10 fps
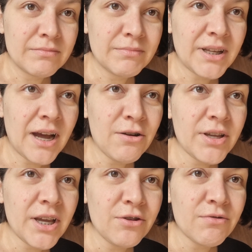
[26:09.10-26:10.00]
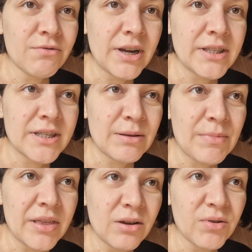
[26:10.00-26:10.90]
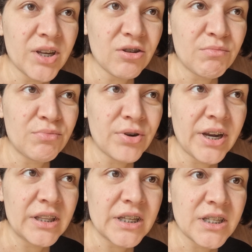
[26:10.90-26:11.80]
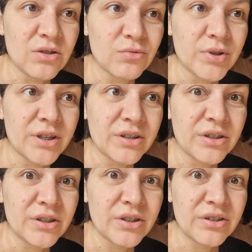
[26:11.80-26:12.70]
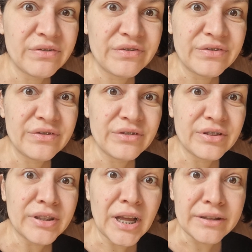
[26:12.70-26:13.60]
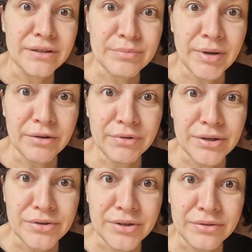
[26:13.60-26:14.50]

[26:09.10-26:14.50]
But how can you write something when your brain doesn't work? That is my question.